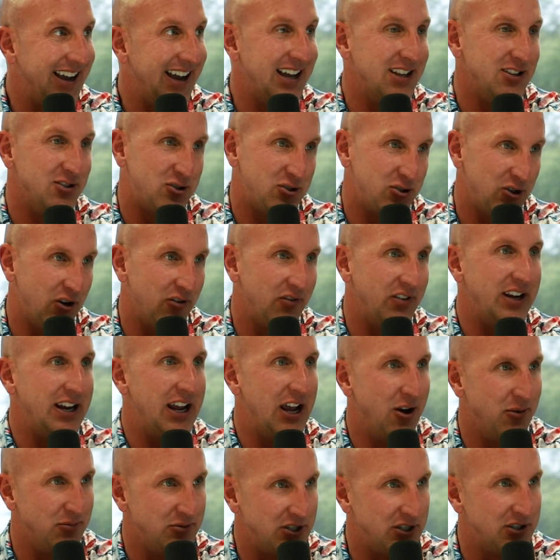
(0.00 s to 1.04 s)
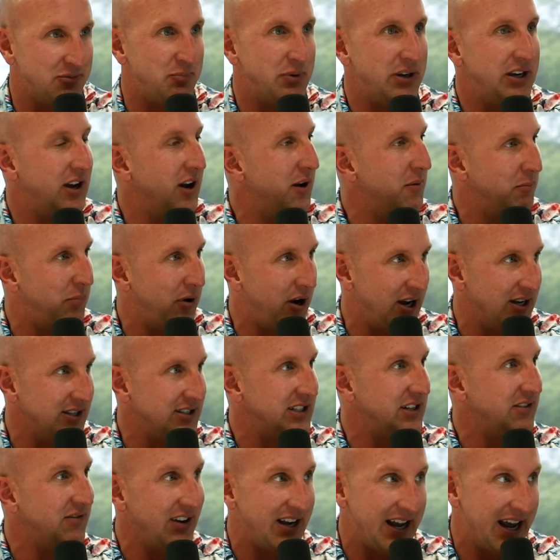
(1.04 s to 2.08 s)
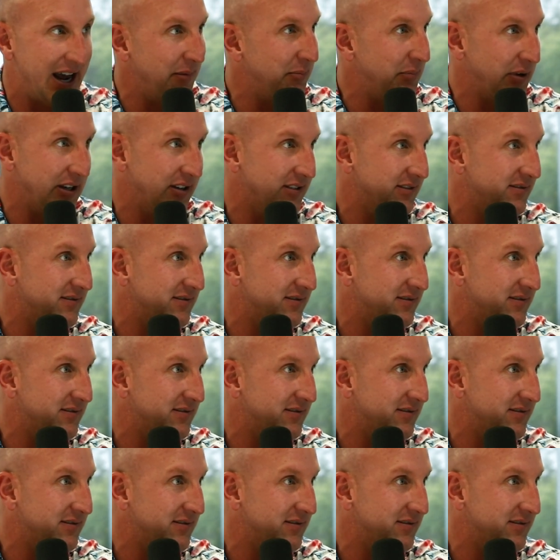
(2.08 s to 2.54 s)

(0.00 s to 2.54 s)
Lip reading: and serving helps us become positive and happy.